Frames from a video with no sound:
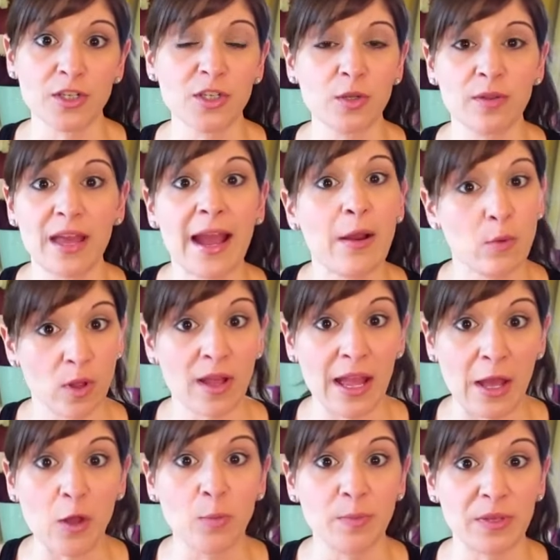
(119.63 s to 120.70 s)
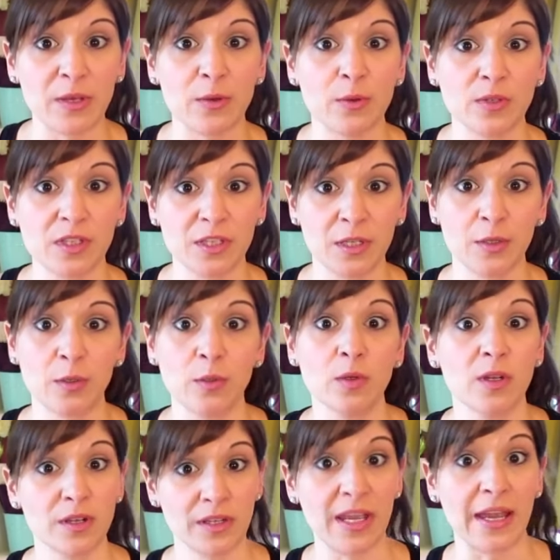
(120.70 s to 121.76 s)
So that will help you
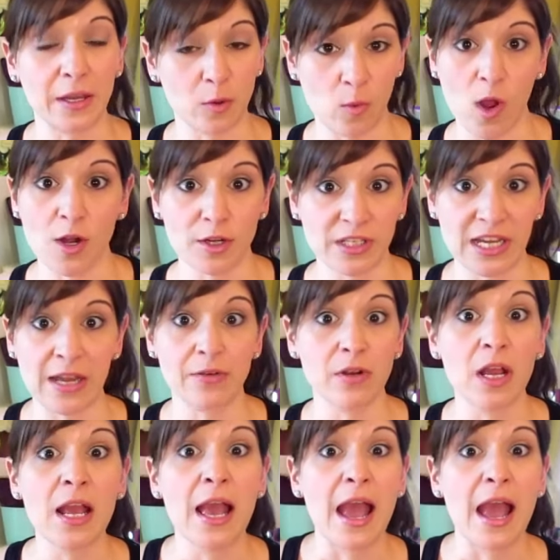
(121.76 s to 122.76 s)
to get your water down.